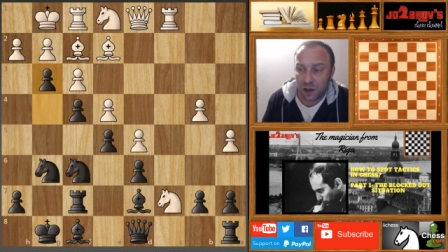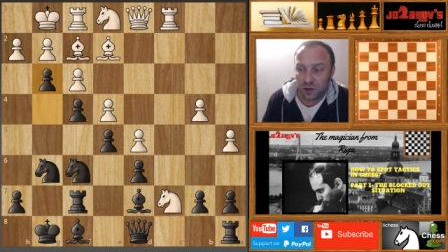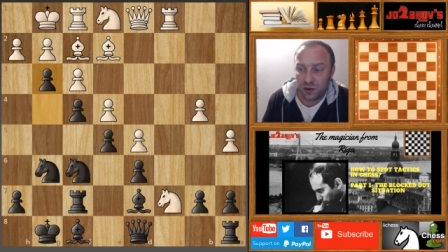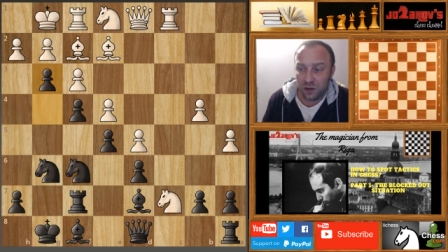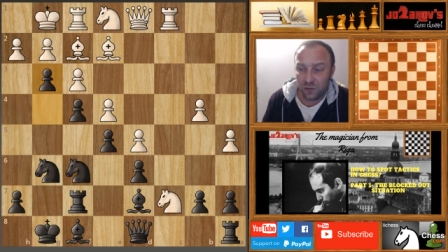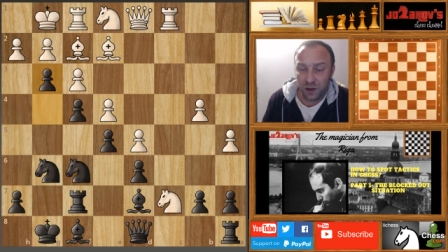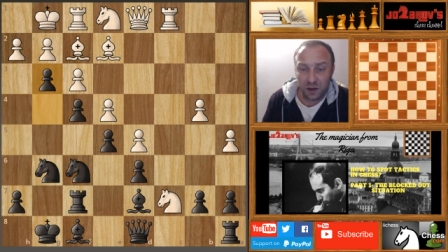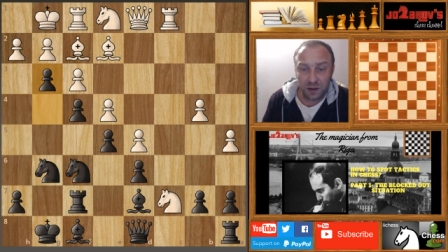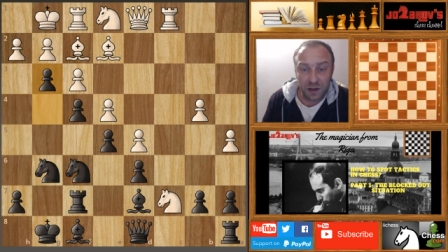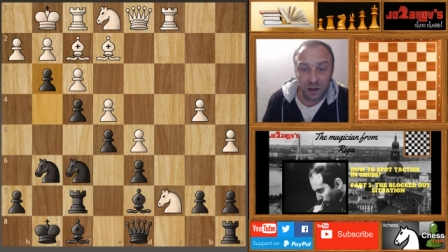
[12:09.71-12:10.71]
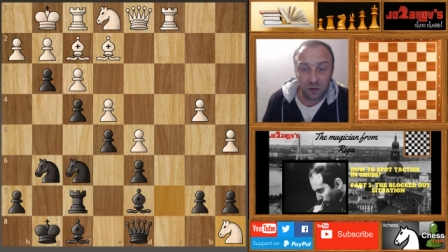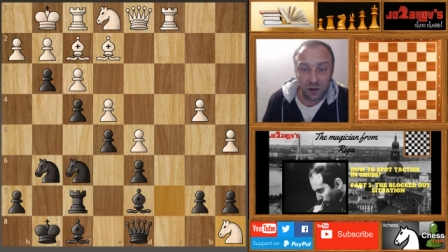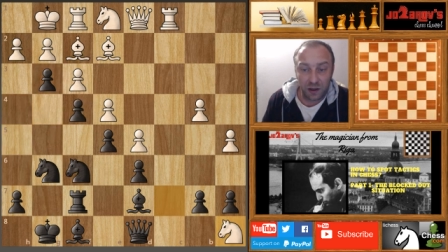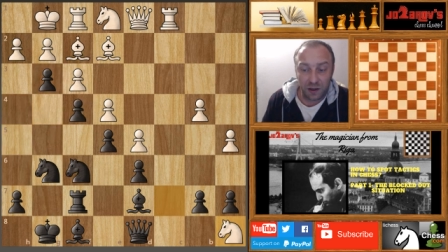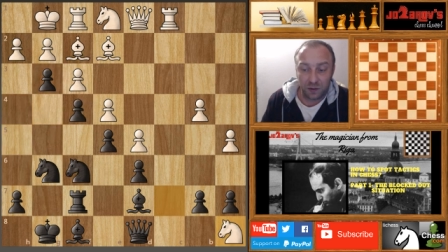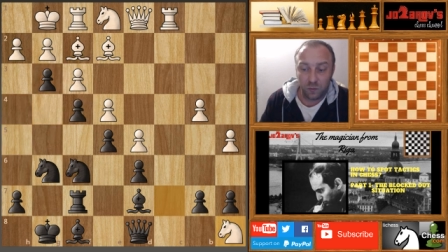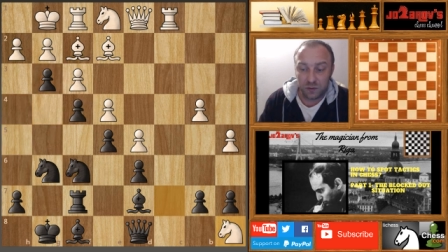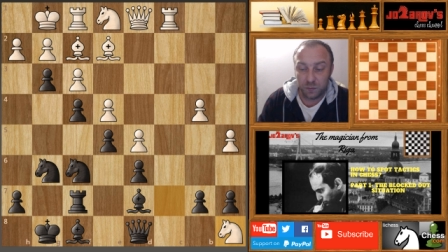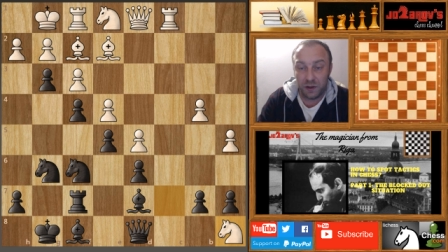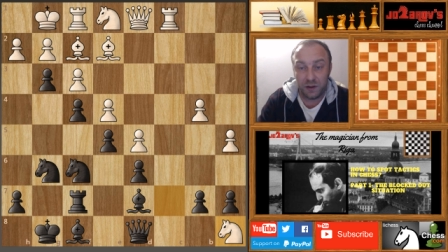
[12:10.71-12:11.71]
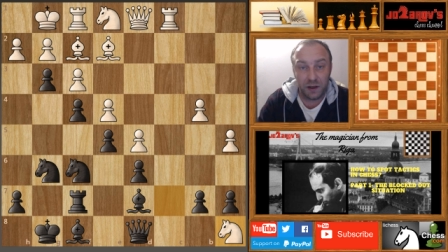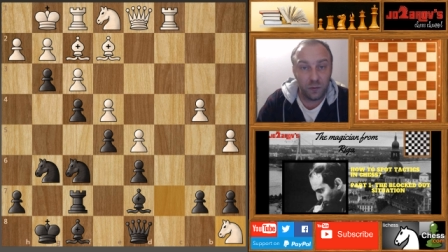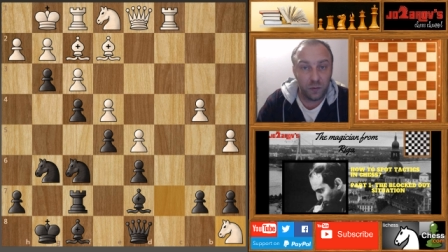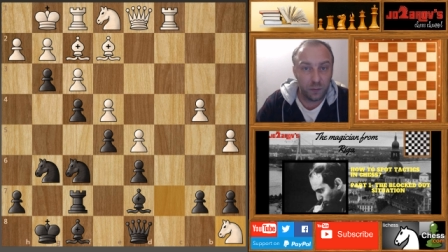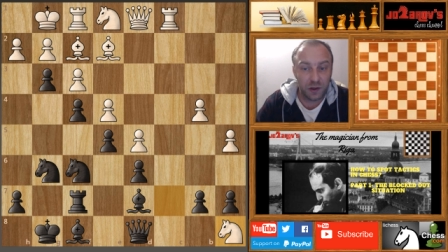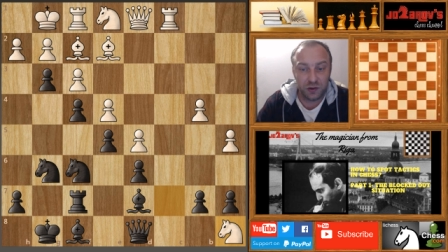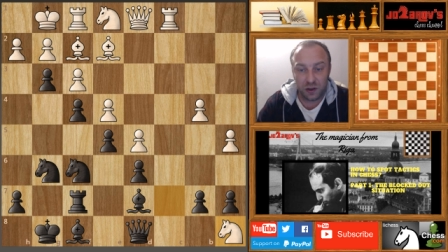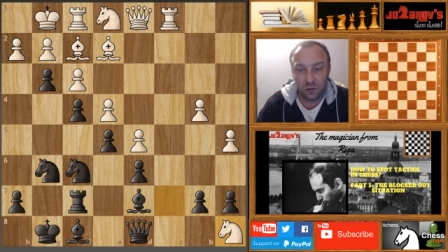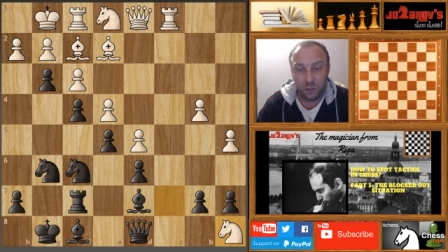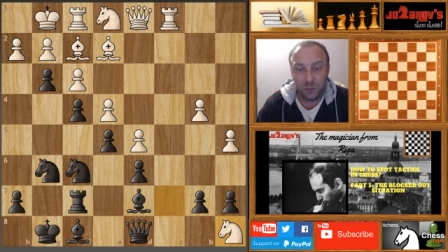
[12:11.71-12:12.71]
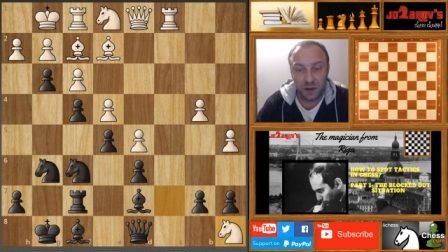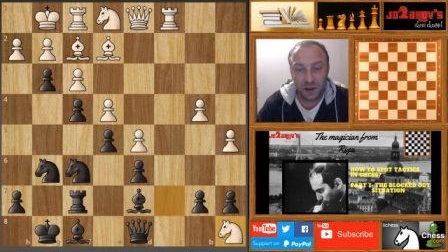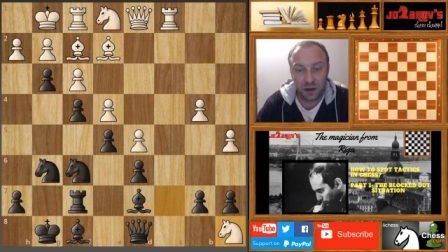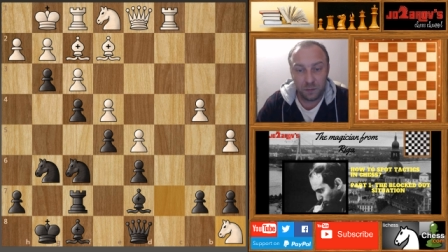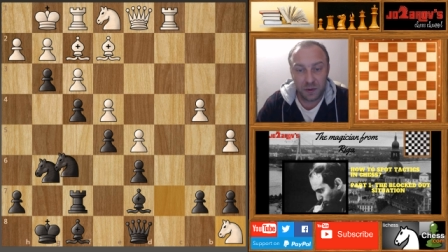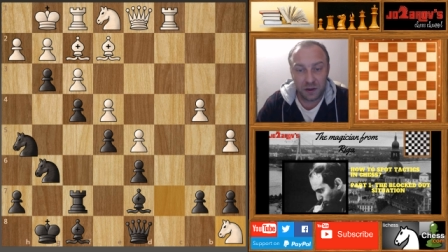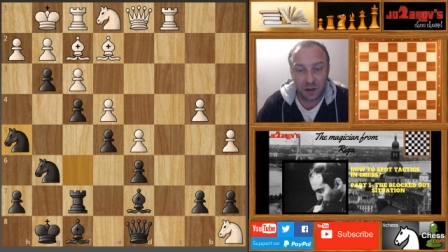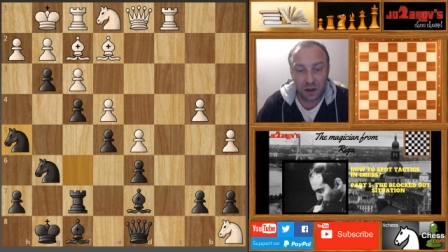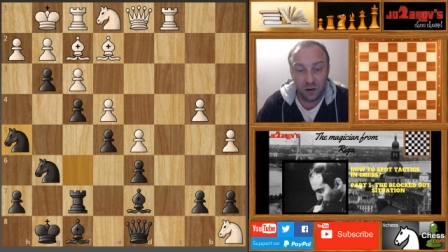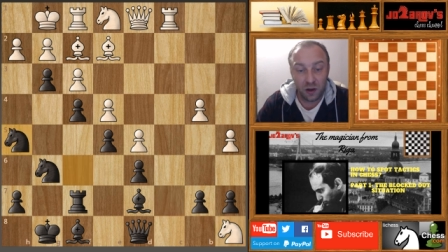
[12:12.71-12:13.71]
g3 knight on a8 was played anyway by Jeroen Piket but now